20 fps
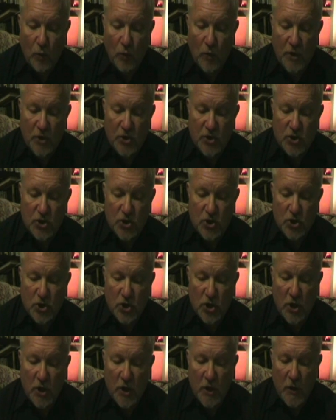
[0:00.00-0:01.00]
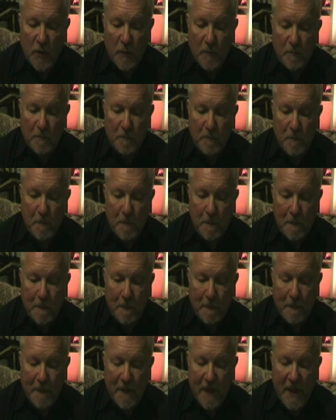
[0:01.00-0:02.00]
which
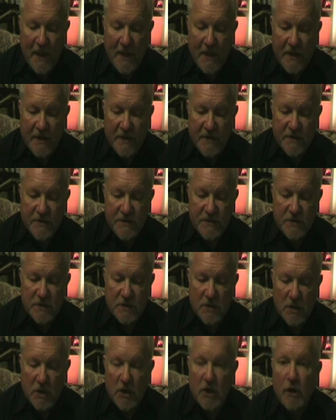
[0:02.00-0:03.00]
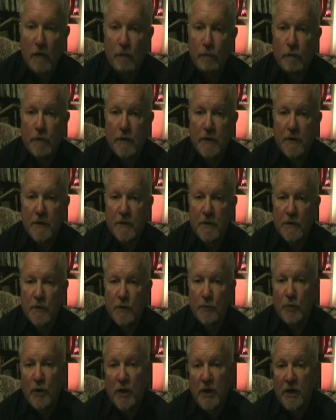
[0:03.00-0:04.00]
is covering
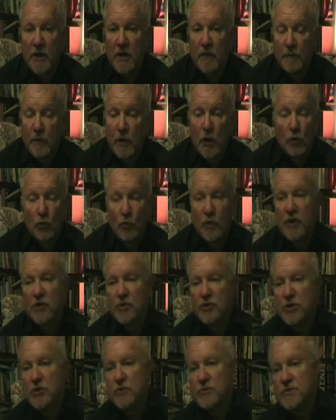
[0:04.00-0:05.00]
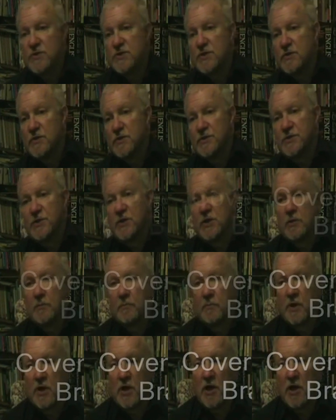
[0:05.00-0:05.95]
the brake. We can use the term